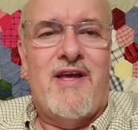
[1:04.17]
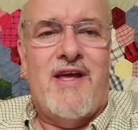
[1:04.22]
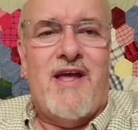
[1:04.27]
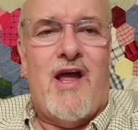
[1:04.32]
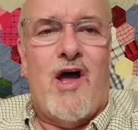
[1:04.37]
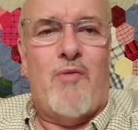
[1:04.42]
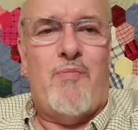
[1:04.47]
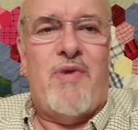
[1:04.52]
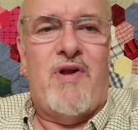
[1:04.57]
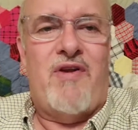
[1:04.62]

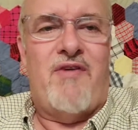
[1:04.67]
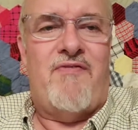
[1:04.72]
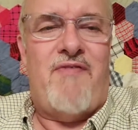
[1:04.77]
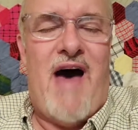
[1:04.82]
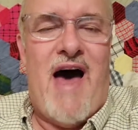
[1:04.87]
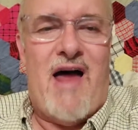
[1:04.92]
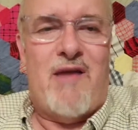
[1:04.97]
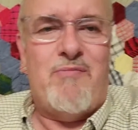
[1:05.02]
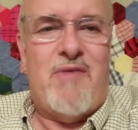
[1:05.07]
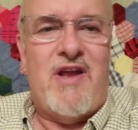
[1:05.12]
helping to
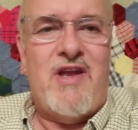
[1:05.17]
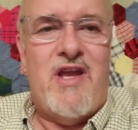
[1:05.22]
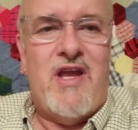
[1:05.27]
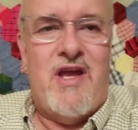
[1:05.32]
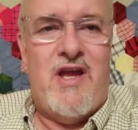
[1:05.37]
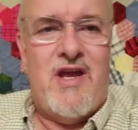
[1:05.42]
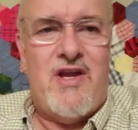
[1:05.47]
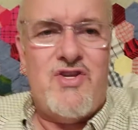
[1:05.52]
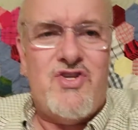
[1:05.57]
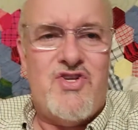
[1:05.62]
find my
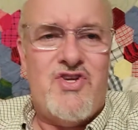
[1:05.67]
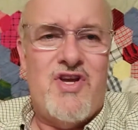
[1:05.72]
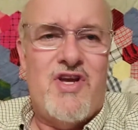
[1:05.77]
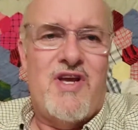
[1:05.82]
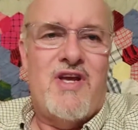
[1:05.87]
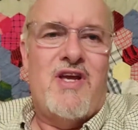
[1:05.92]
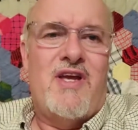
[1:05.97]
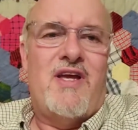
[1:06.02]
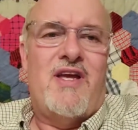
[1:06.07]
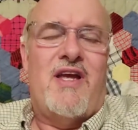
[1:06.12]
niche.
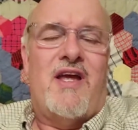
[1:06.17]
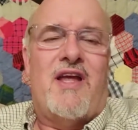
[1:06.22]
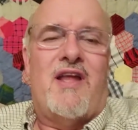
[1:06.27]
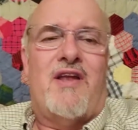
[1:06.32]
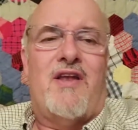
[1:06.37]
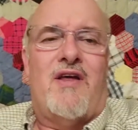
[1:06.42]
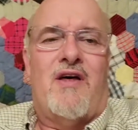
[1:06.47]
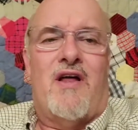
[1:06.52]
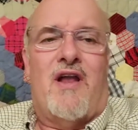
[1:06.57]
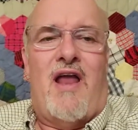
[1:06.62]

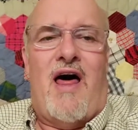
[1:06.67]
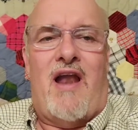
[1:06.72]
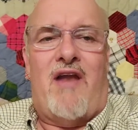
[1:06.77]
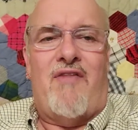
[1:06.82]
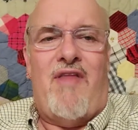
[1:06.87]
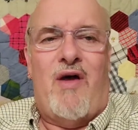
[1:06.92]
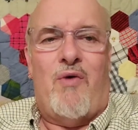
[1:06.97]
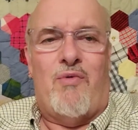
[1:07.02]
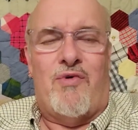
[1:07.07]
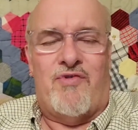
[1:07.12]
And uh, a lot
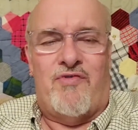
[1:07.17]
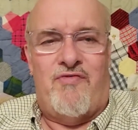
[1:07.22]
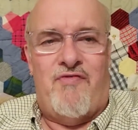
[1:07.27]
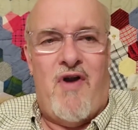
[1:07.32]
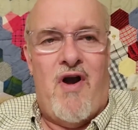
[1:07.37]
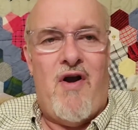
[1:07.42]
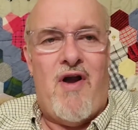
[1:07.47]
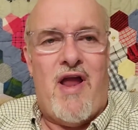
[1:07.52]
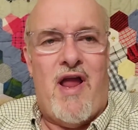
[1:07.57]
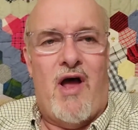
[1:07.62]
of that was
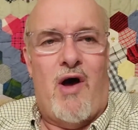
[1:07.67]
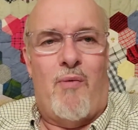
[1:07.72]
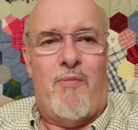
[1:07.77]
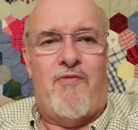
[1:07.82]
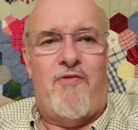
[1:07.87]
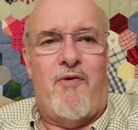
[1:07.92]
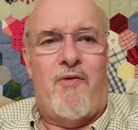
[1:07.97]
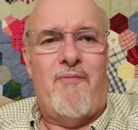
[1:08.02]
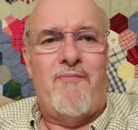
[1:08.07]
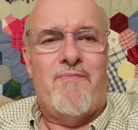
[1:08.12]
very
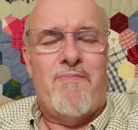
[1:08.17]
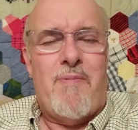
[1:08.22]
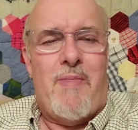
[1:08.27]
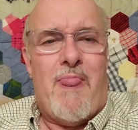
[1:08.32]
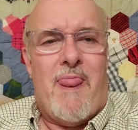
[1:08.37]
helpful.